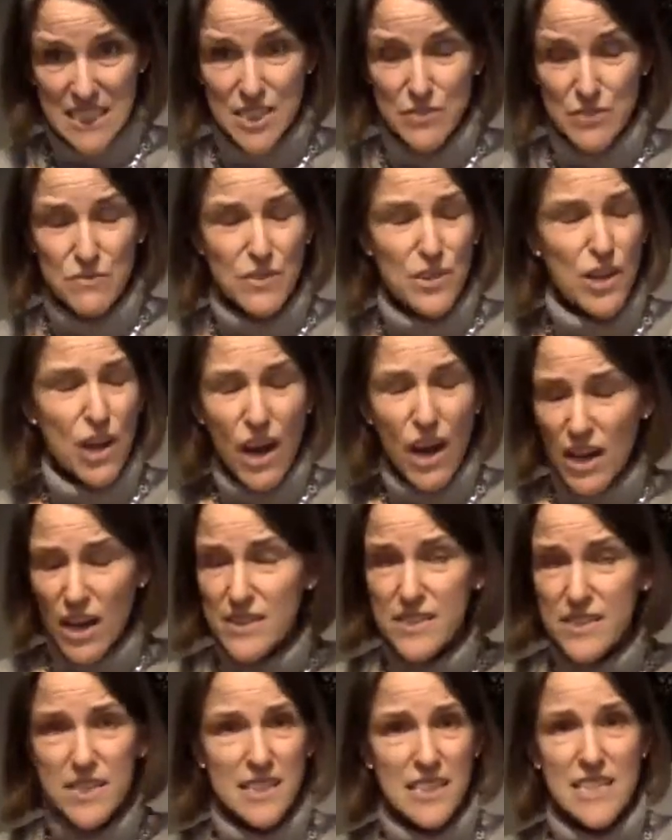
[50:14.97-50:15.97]
You've
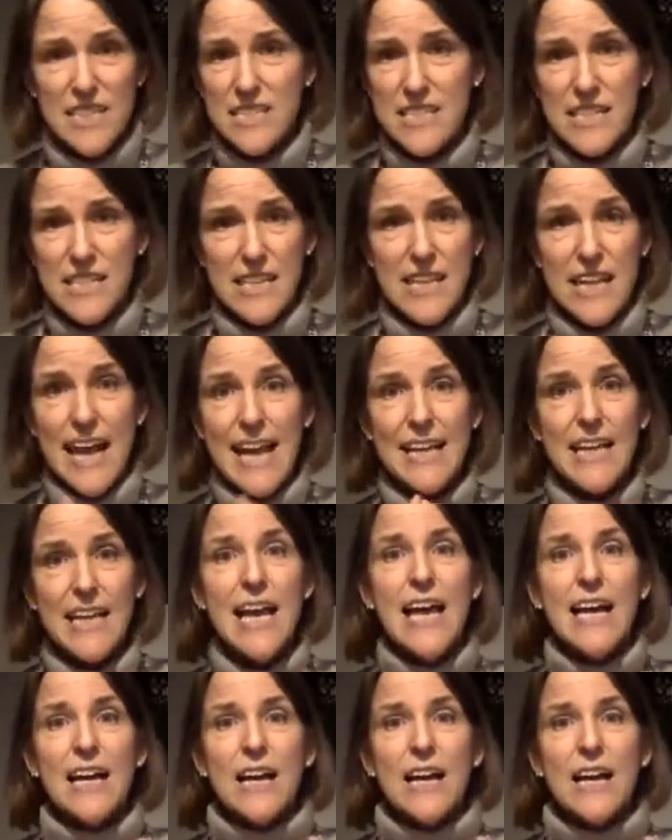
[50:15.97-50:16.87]
got to listen and